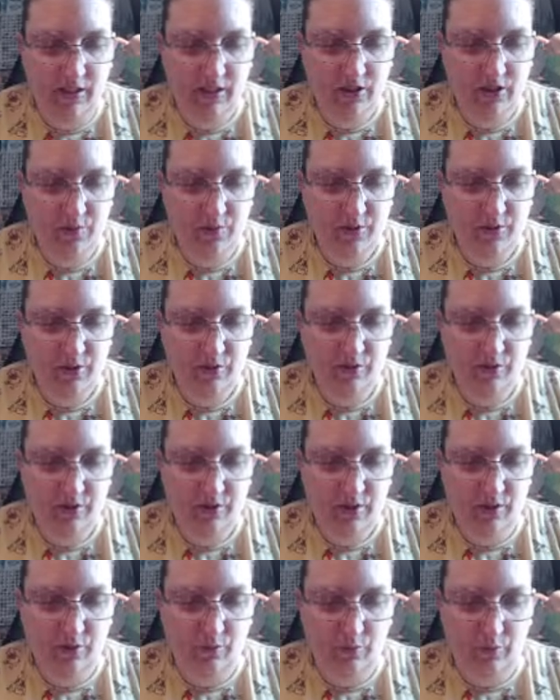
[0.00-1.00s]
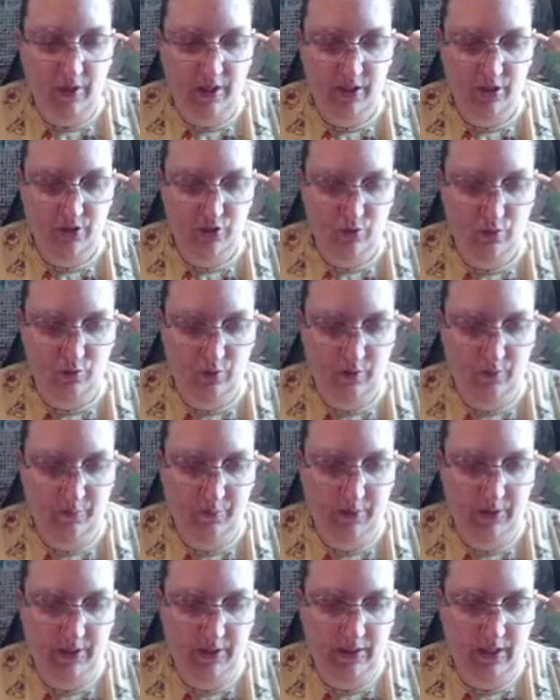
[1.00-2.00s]
she was using the Ranger one,
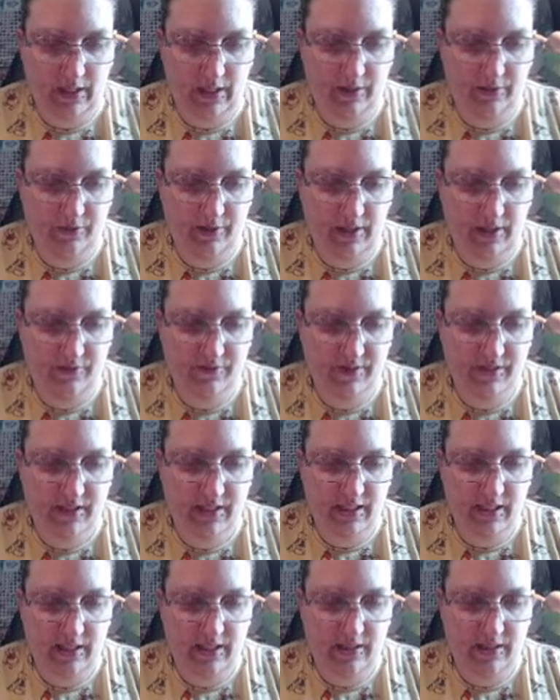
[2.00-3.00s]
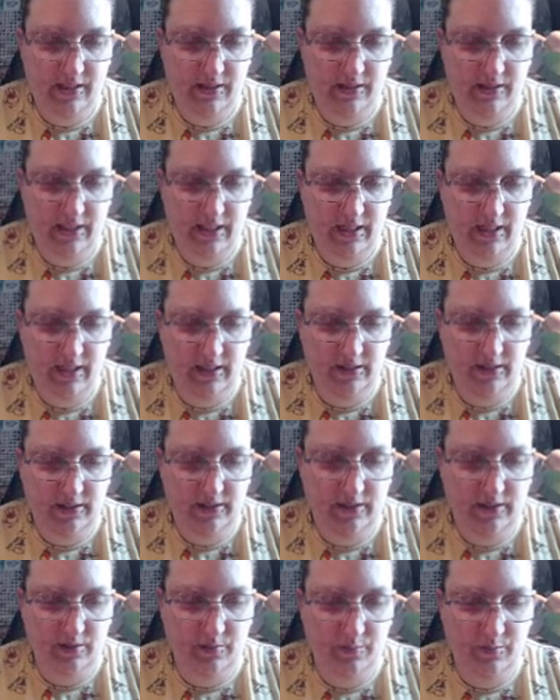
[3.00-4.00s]
but how they've said that
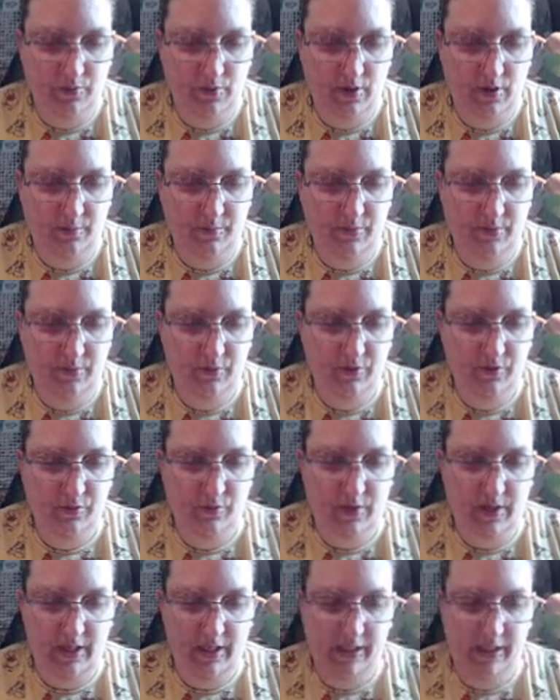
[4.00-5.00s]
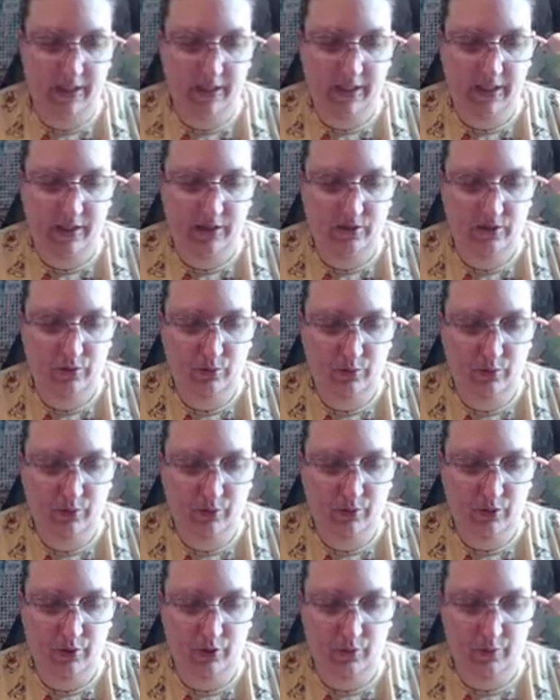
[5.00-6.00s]
the problem with why heat
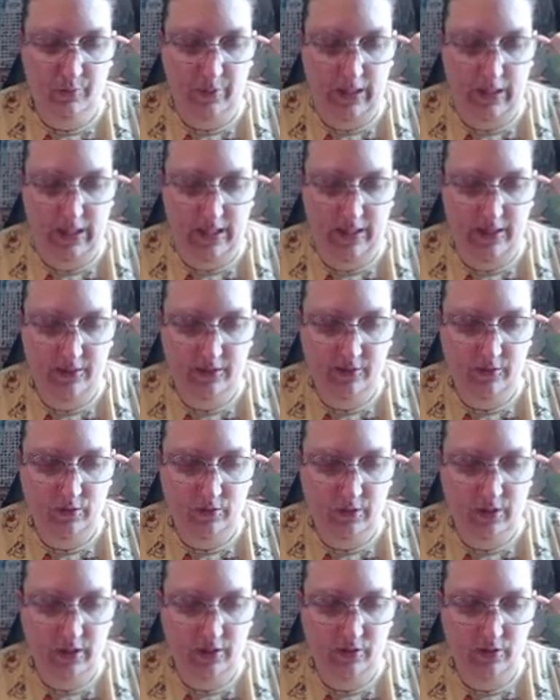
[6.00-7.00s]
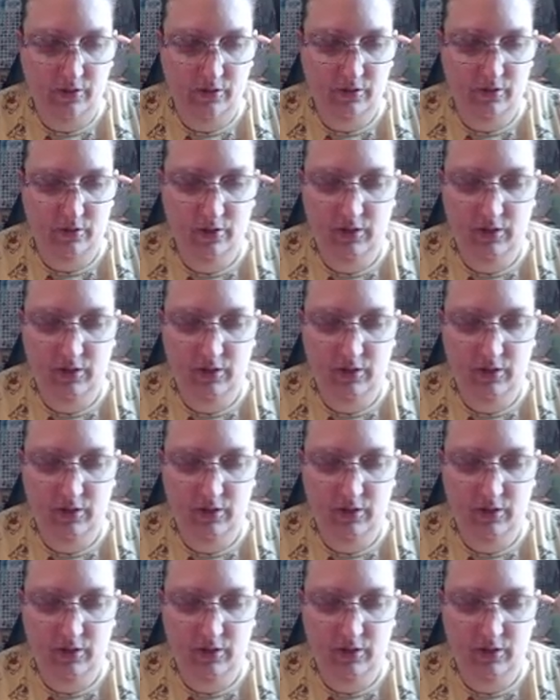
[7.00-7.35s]
tools go bad quicker